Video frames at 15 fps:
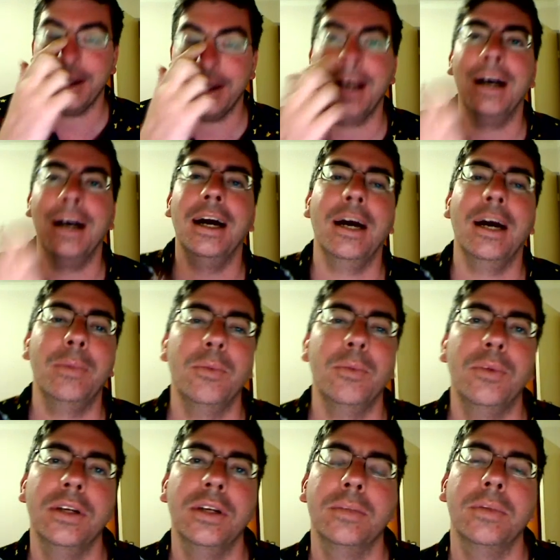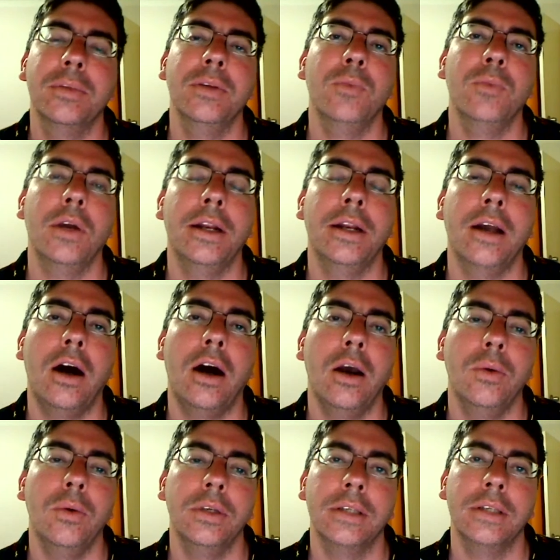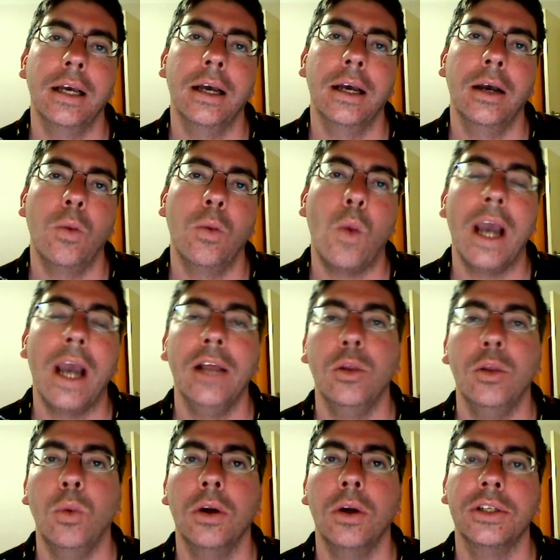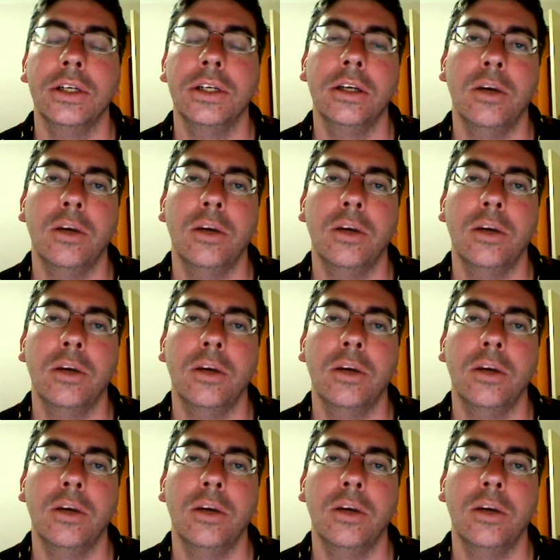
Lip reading: up in Brisbane when I was whale watching.